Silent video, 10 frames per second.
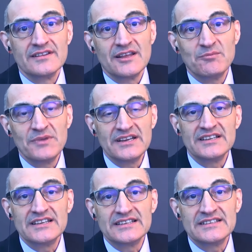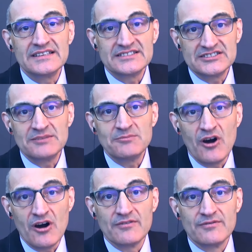that made it seem
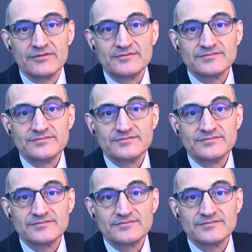off.